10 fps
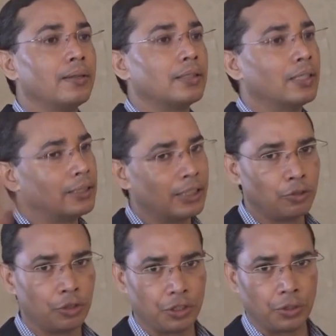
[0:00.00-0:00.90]
Third
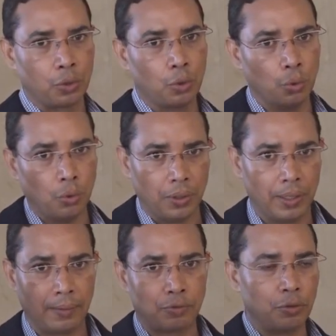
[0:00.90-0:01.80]
situation, cool,
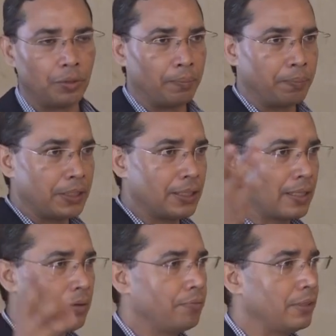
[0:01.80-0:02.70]
absolutely. Patient
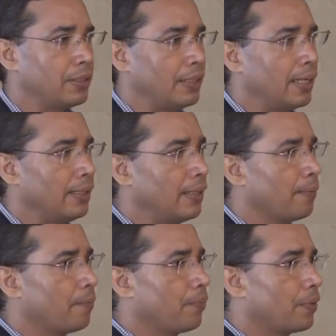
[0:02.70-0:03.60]
came with TIA,
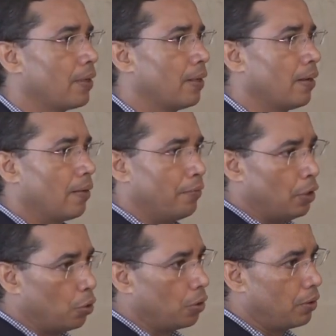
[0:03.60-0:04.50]
we
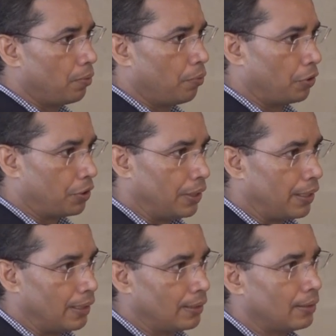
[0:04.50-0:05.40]
load for 3
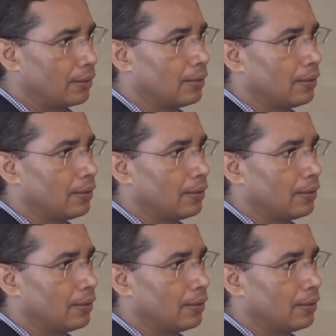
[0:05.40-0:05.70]
days.